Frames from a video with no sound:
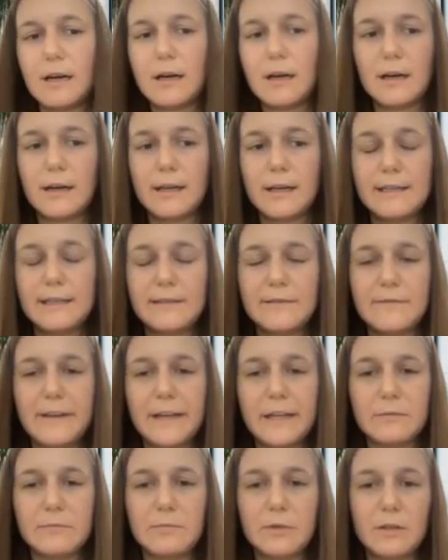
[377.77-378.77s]
uh, is
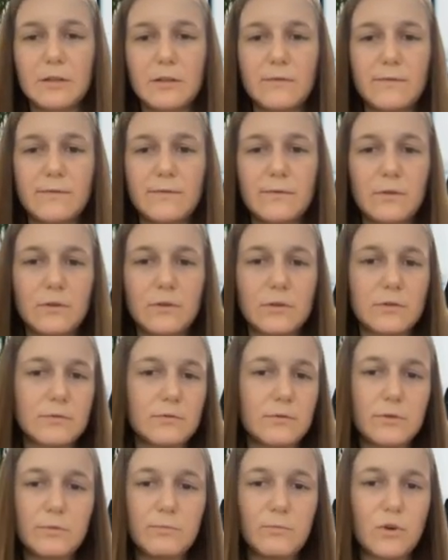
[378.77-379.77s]
available of,
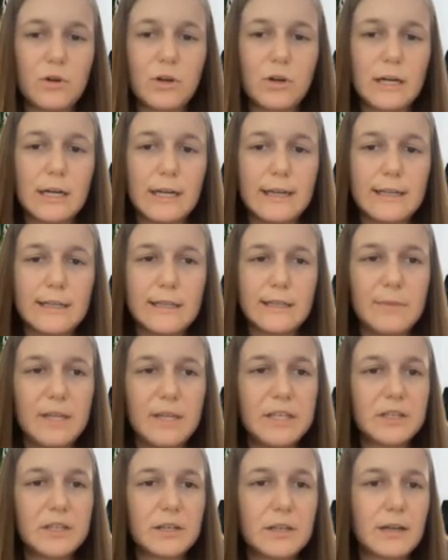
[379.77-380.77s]
or, on more or less
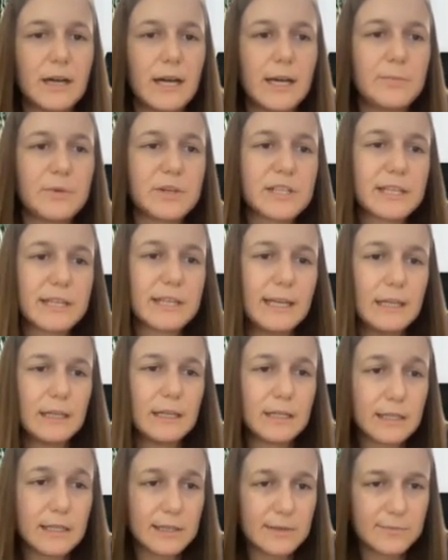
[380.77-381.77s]
major
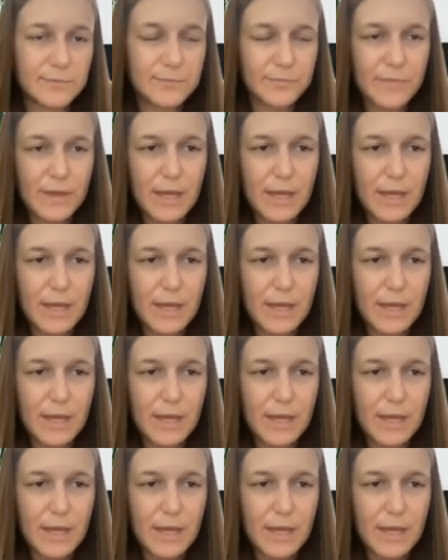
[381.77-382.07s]
hyperscalers.